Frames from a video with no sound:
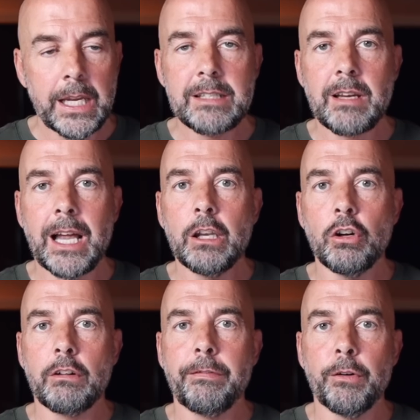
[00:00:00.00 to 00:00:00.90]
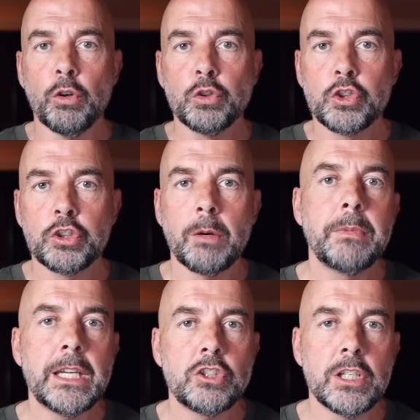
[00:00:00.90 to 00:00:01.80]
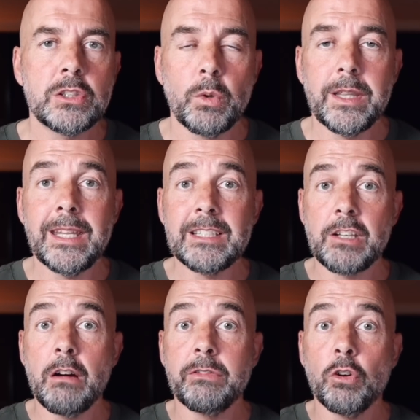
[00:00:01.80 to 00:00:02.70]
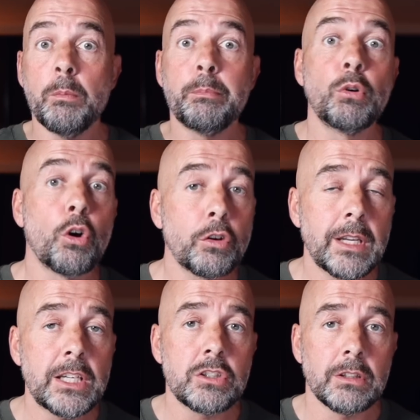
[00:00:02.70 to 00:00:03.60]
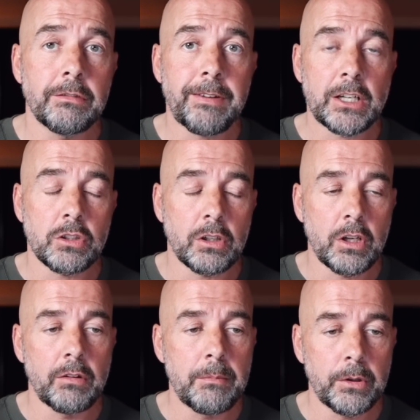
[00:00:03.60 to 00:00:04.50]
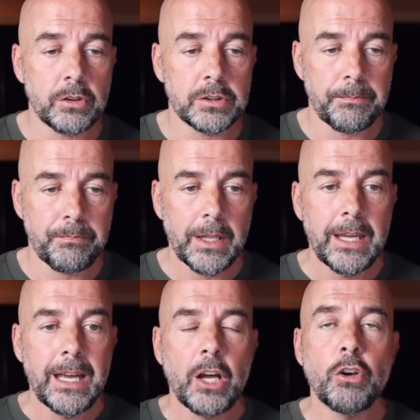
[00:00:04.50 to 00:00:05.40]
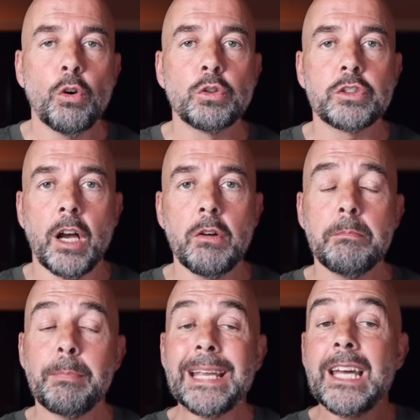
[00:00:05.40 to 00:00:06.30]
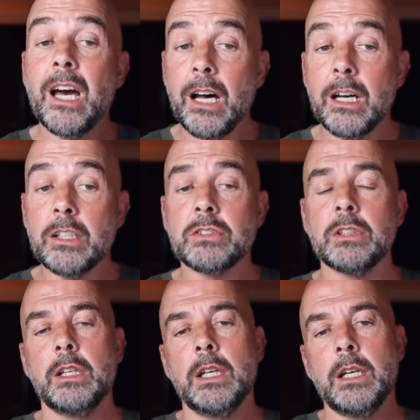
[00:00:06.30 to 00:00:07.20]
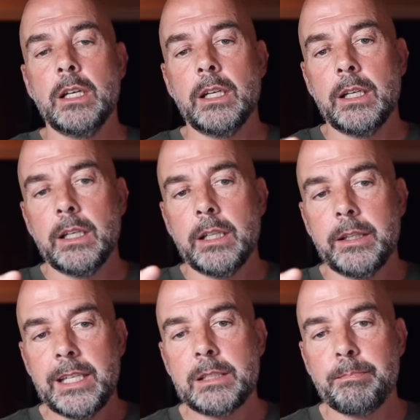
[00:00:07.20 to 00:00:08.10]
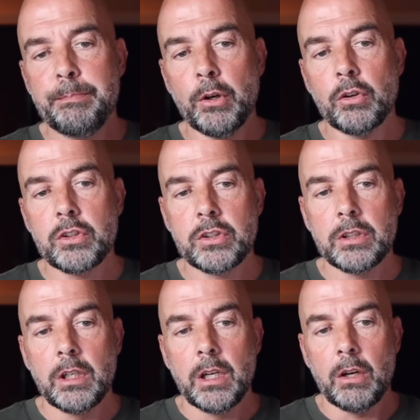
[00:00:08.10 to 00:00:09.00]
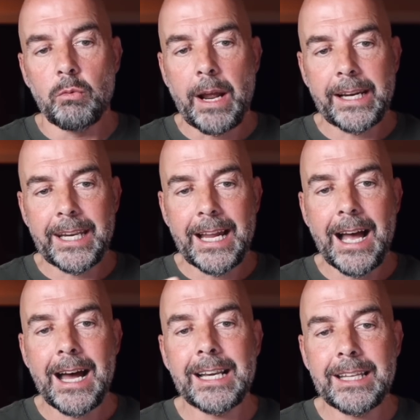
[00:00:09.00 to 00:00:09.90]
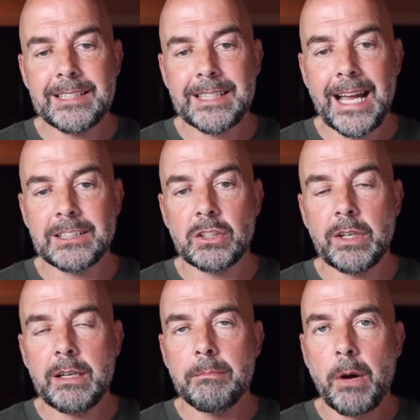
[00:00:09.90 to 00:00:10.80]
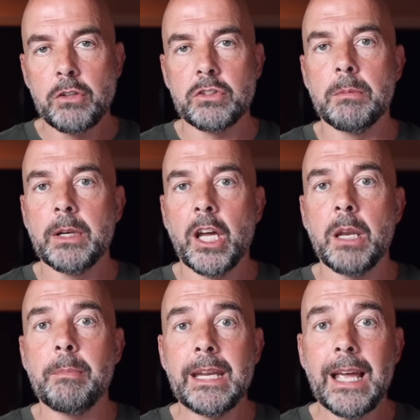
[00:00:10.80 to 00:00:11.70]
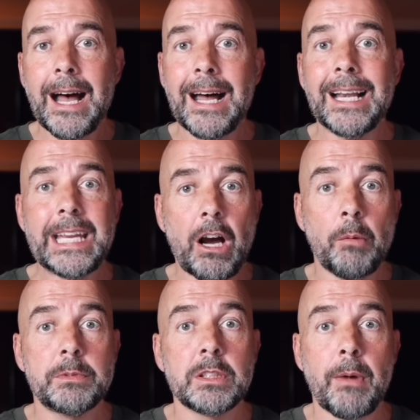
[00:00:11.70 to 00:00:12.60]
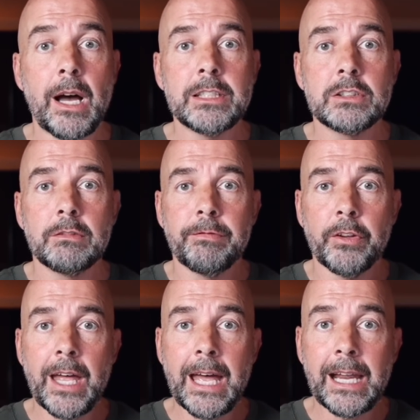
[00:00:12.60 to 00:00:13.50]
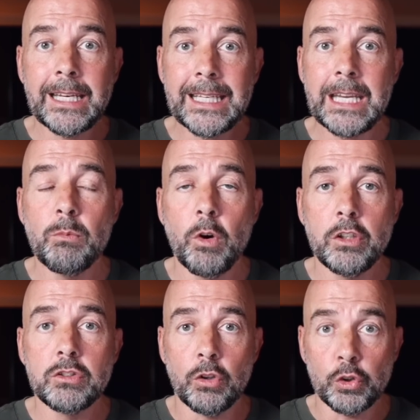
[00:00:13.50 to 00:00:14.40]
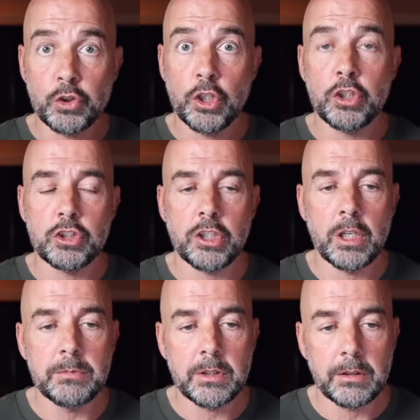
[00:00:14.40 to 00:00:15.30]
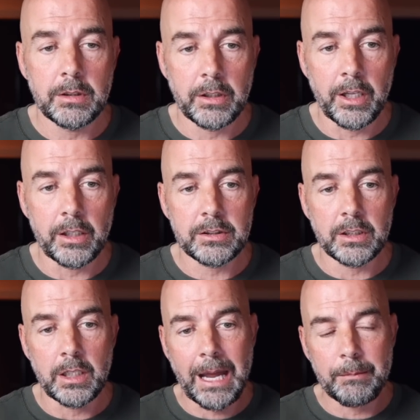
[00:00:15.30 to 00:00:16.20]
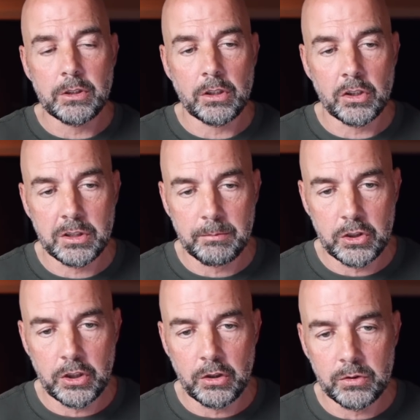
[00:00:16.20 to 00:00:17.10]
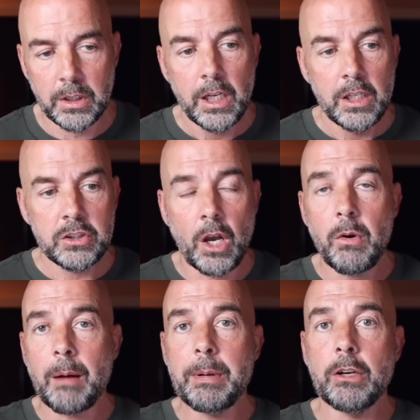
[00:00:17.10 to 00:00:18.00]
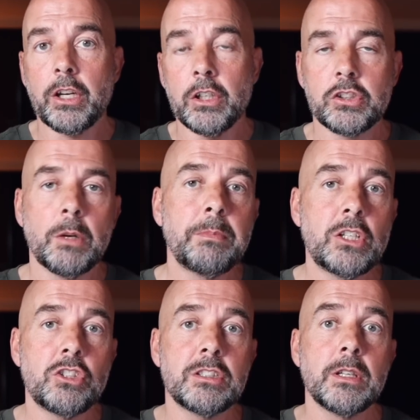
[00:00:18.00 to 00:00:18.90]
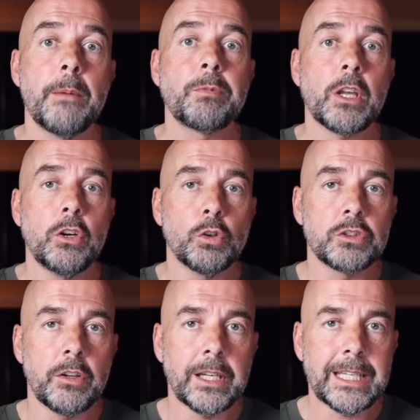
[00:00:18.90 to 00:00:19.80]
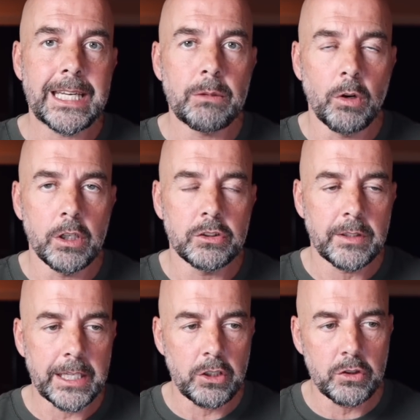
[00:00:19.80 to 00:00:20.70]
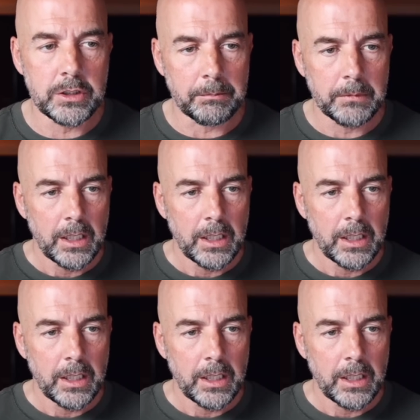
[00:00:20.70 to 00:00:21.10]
is I look for sub niches within this overall broad niche of fashion coloring books. And also because these books are ranking highly in this category. Most of them are going to be highly optimized for their keywords or search terms that uh, Amazon customers use. So I'll be looking at sub niches and also the keywords they're using.